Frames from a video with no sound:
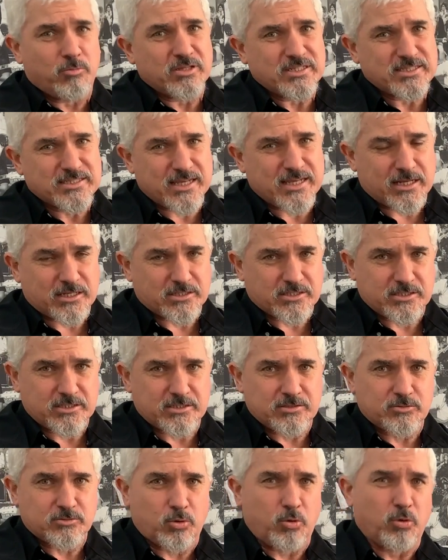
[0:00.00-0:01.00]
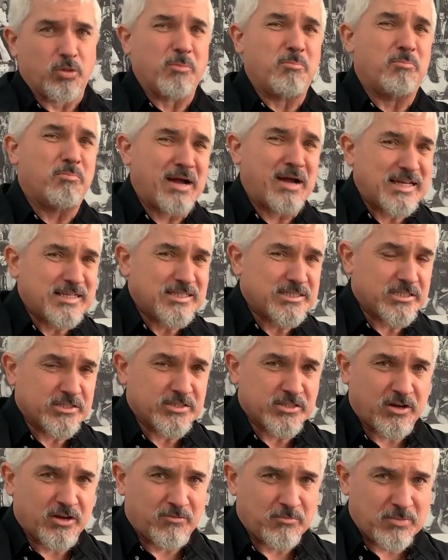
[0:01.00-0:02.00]
the skeleton or the
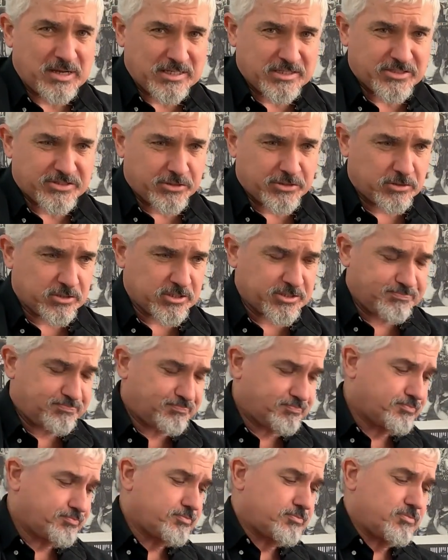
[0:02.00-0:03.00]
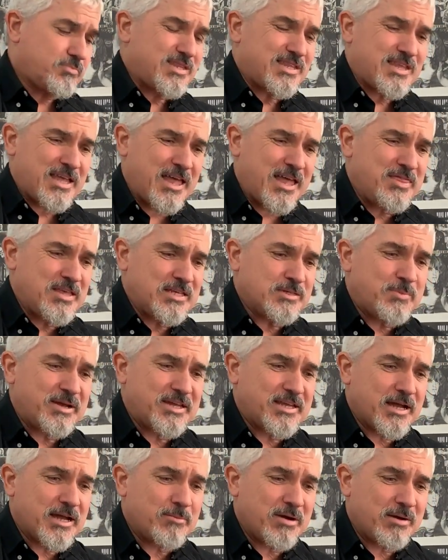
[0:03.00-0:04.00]
basis of many songs. And this may
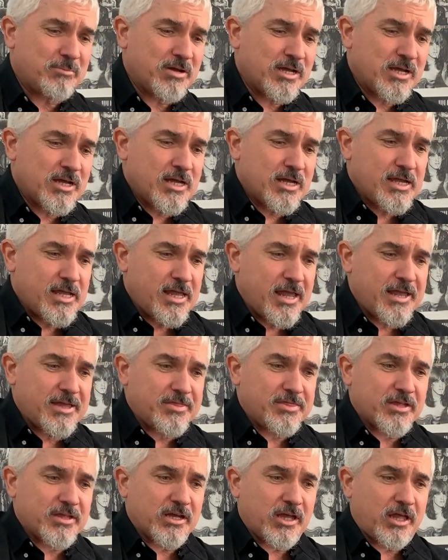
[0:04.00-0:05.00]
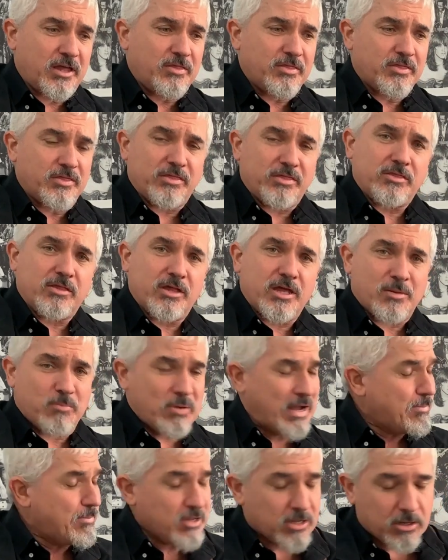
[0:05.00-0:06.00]
come up in the, it
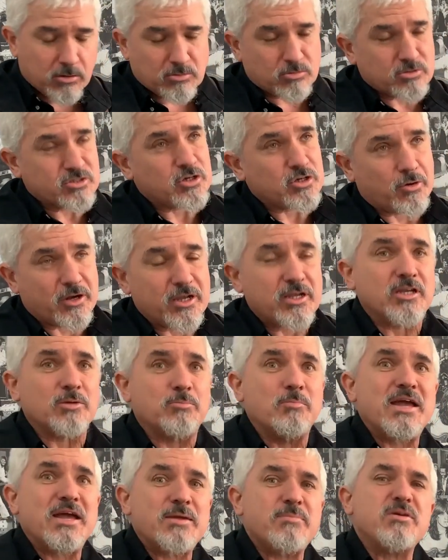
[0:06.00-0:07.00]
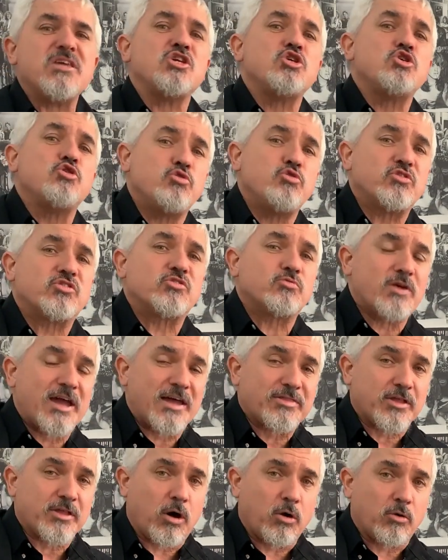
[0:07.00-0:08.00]
may be used
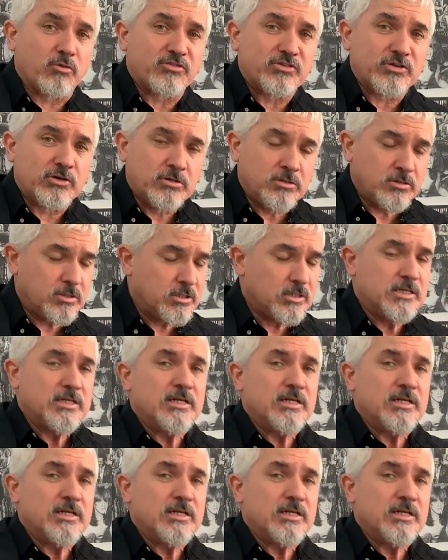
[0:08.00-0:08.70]
throughout the whole song,